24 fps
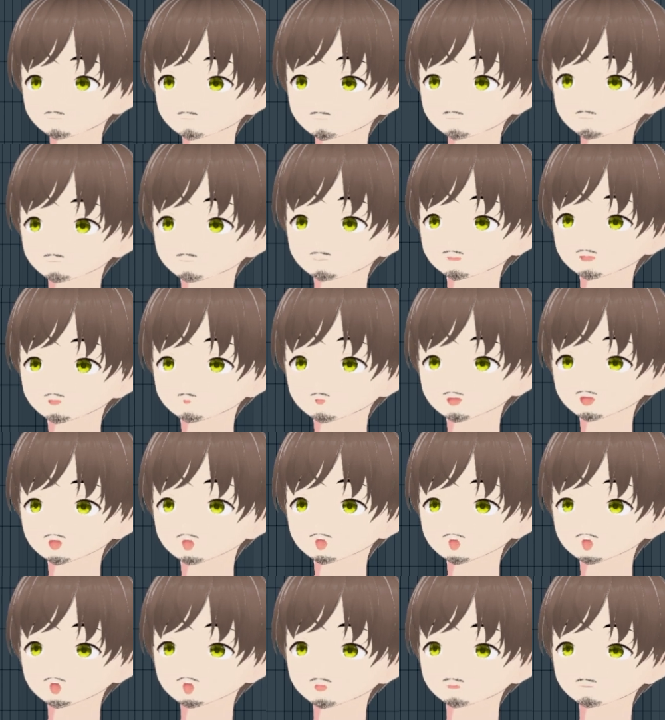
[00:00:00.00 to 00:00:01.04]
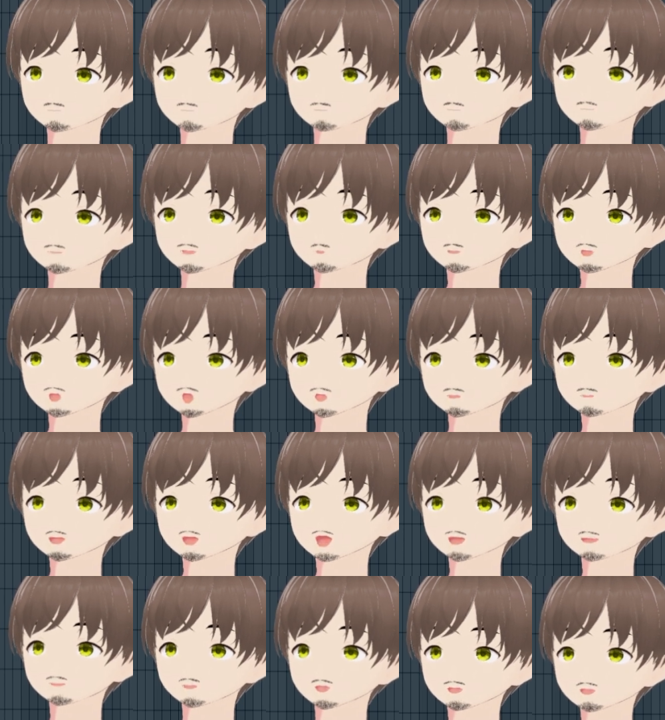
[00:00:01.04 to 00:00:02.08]
There you go. You know, the
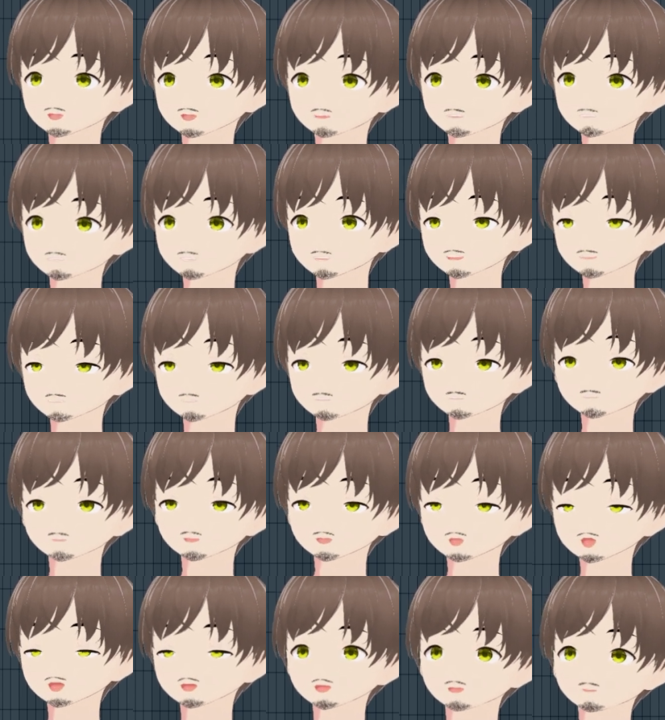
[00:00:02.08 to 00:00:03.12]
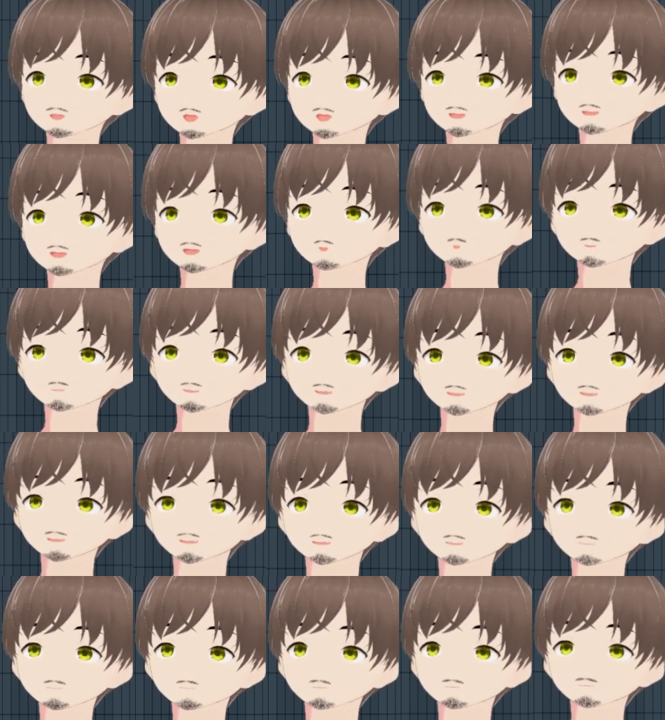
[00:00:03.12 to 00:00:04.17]
Gunna presets that everybody's been using.
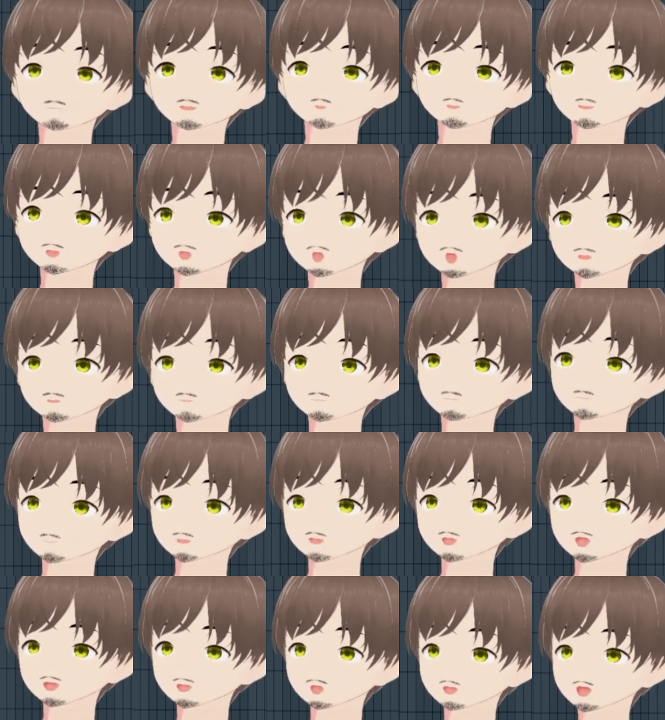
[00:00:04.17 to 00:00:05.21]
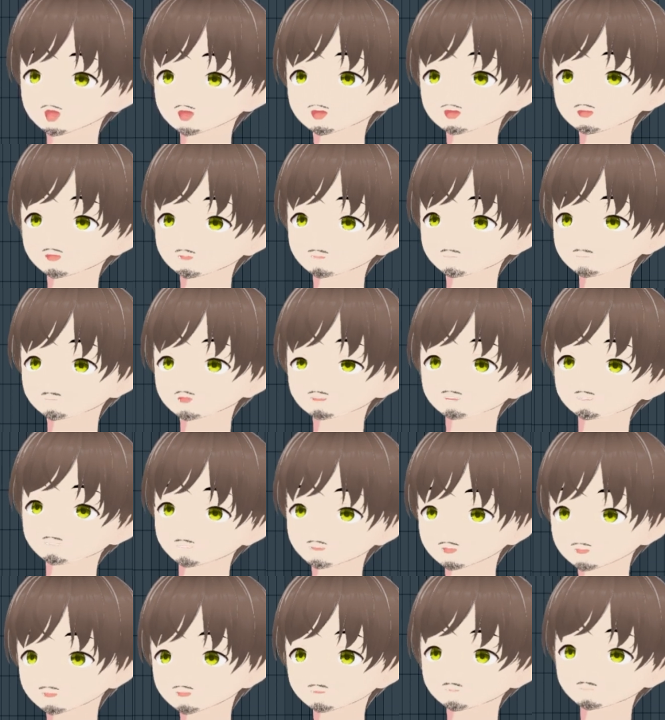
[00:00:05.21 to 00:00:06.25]
You know, a lot of people like asking
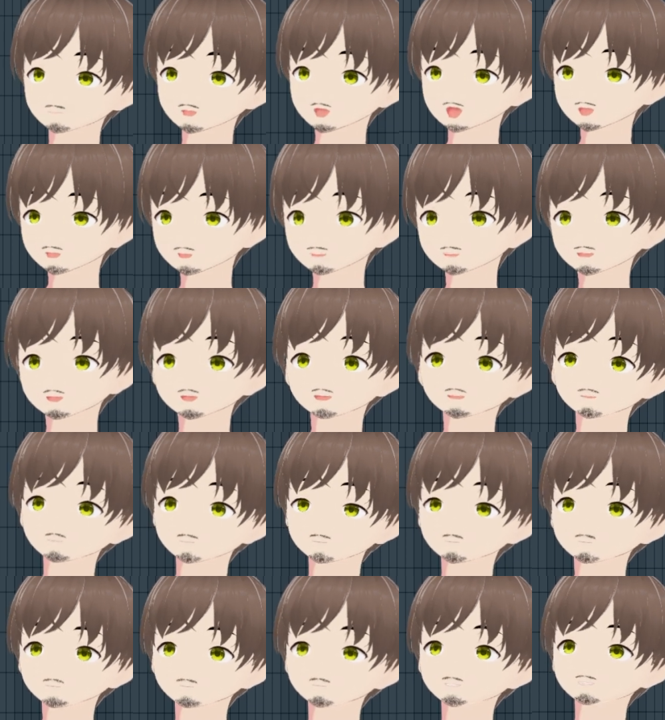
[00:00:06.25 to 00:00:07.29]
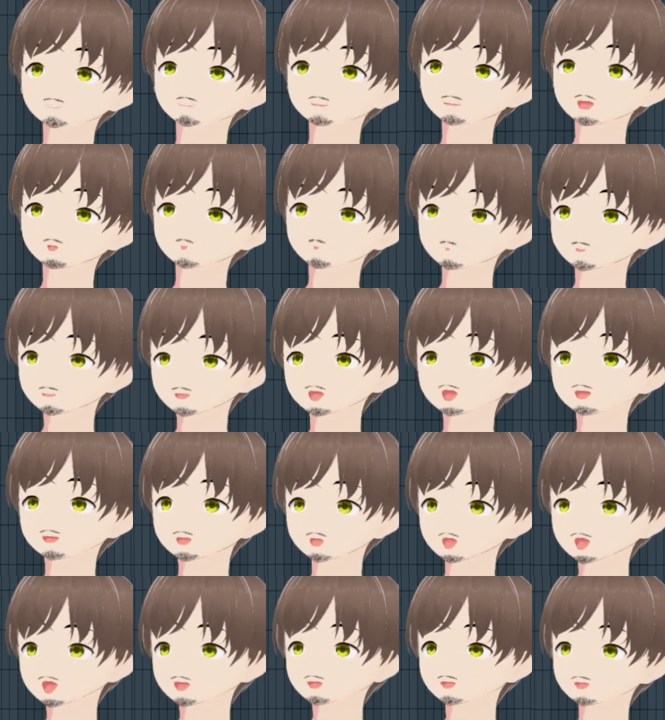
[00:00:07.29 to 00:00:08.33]
for these on Reddit. And I would not
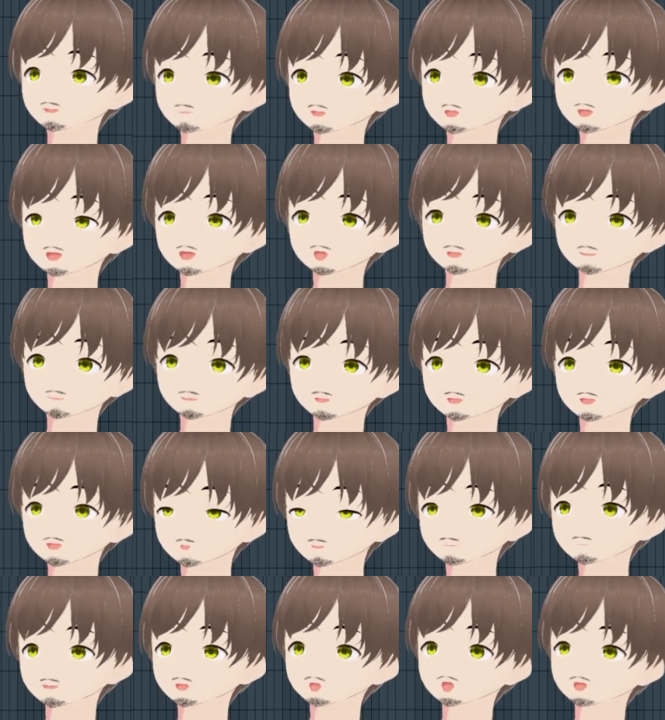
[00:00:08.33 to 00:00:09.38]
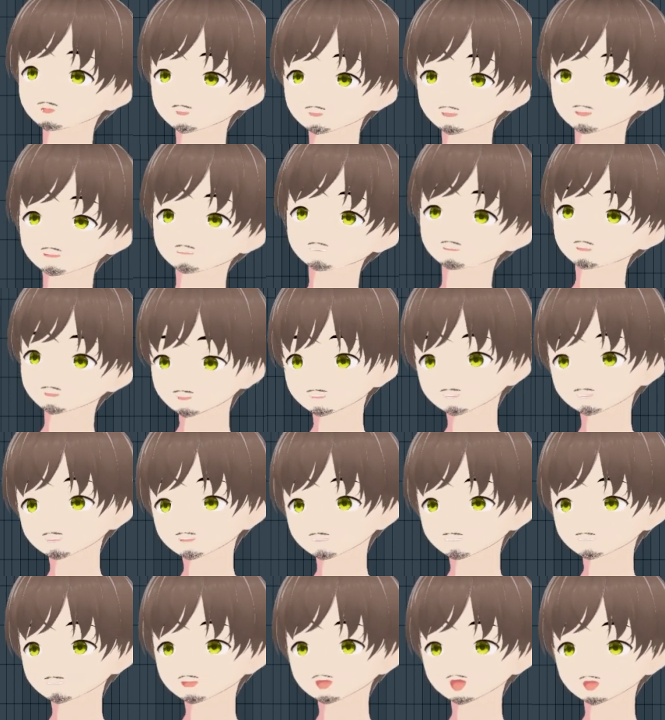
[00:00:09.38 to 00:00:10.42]
buy these because these are
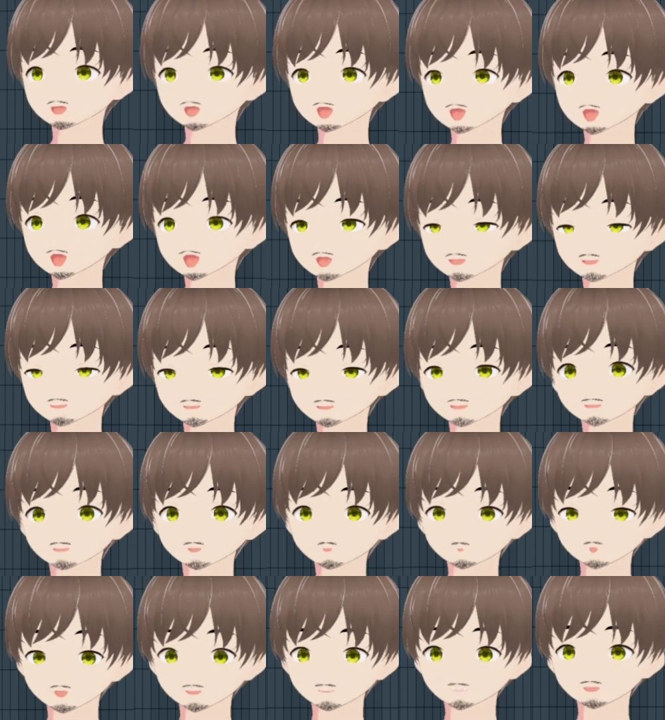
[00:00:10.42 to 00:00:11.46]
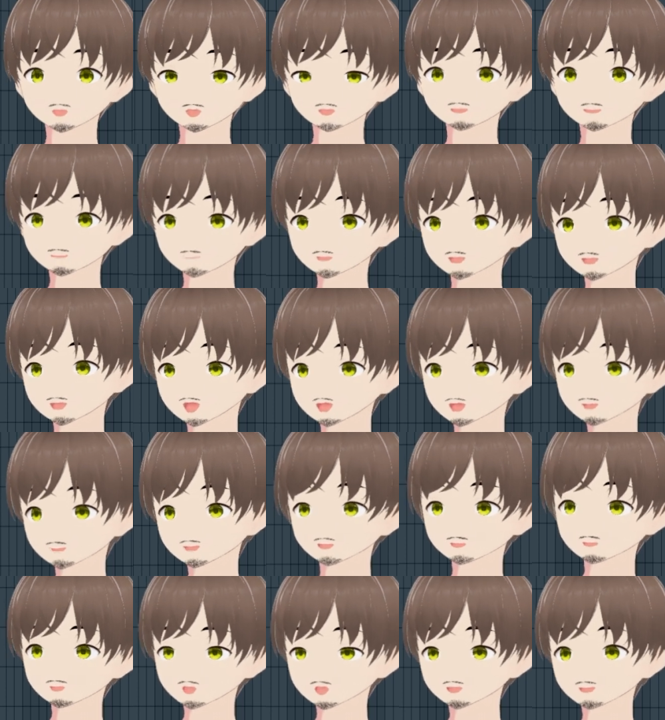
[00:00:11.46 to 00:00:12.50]
trash. All right. And people's feelings are going to get
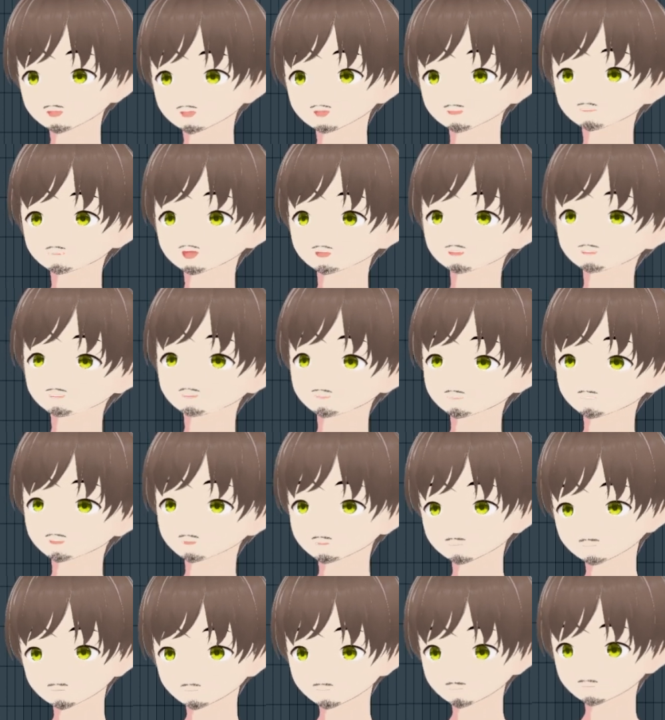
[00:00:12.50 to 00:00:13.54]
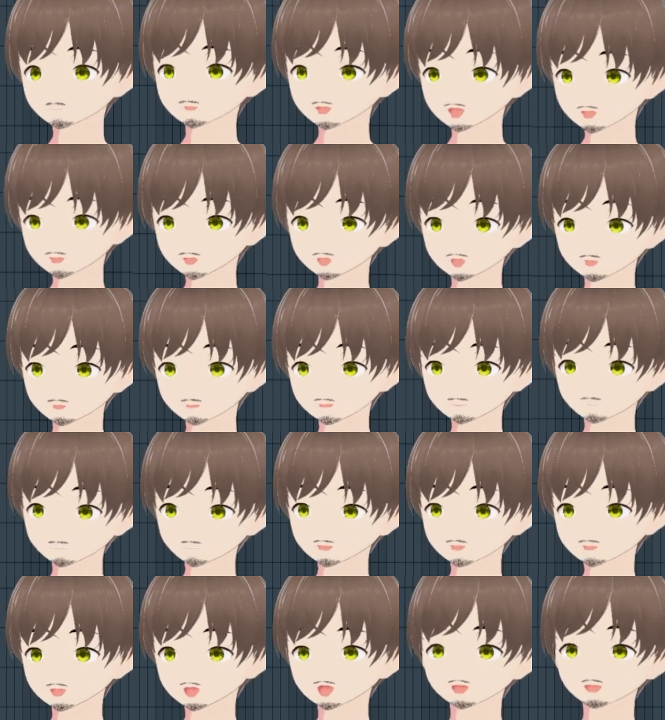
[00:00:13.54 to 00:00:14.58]
hurt. But these are absolute garbage. All
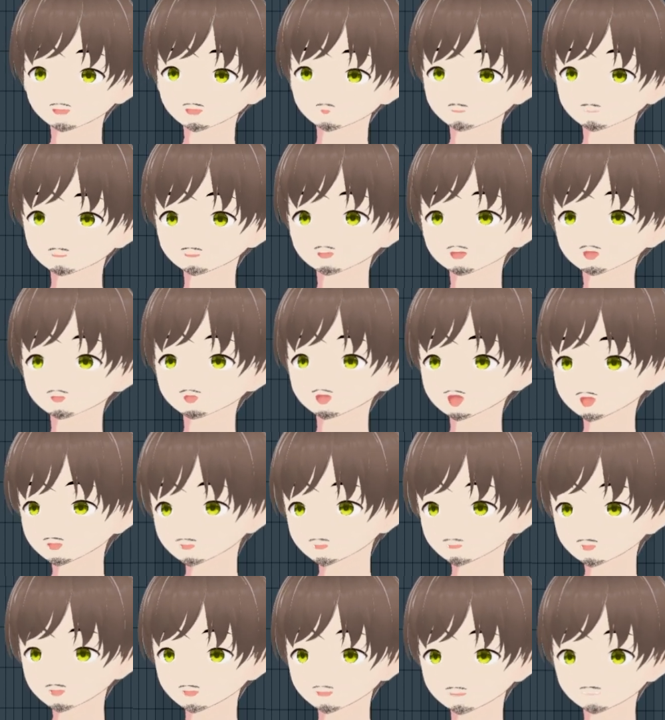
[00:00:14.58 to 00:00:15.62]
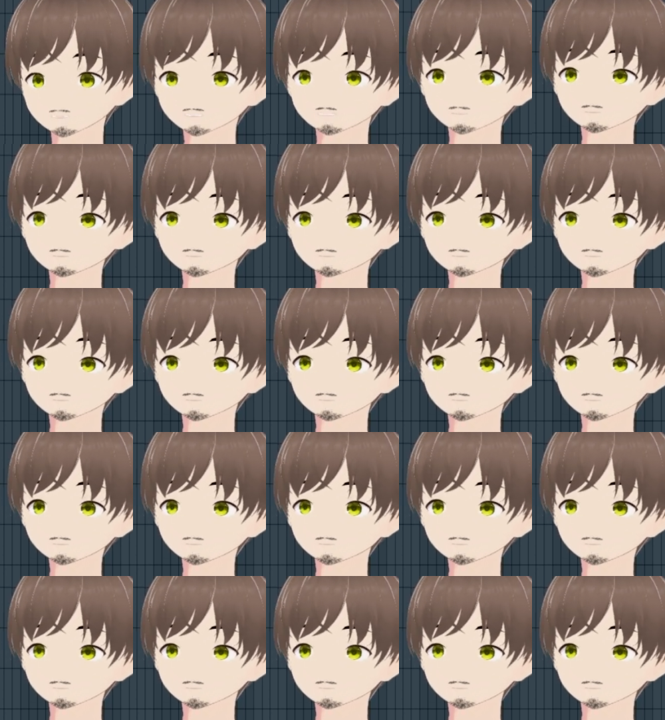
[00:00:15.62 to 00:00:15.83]
right. These are garbage.